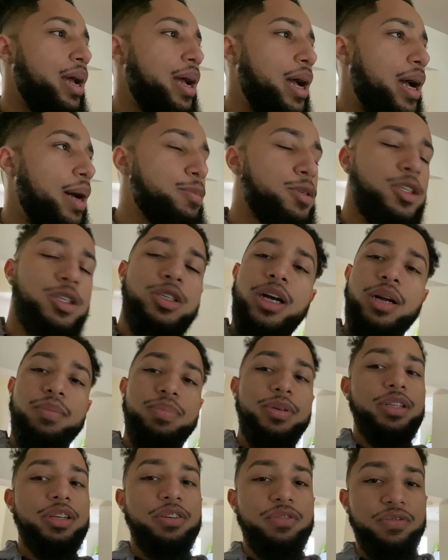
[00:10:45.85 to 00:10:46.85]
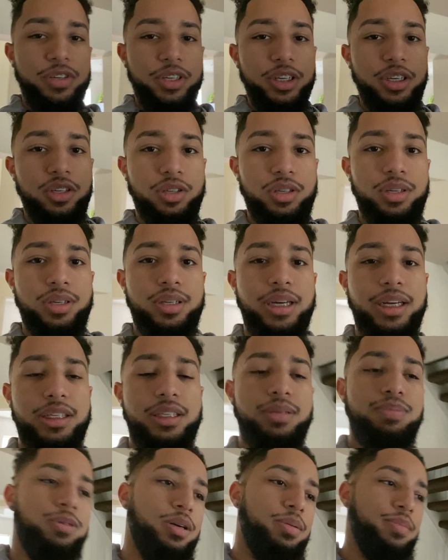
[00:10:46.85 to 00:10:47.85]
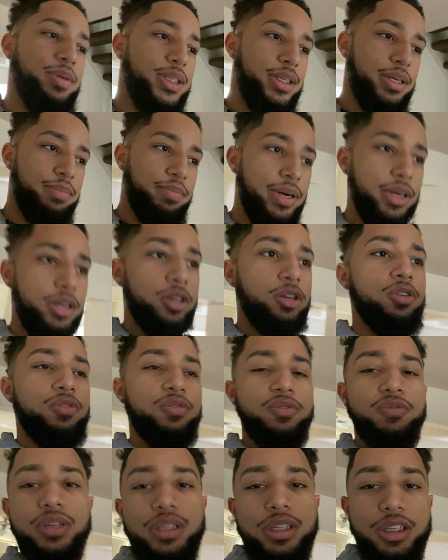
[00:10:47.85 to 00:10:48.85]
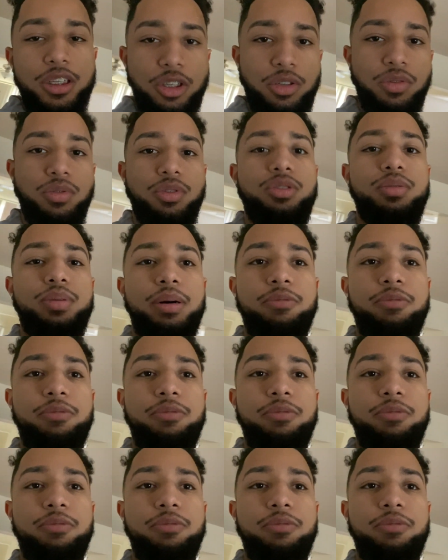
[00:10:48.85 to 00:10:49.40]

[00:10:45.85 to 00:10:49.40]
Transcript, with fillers: I'm just trying to be different, yo. That's pretty much like my goal with this YouTube.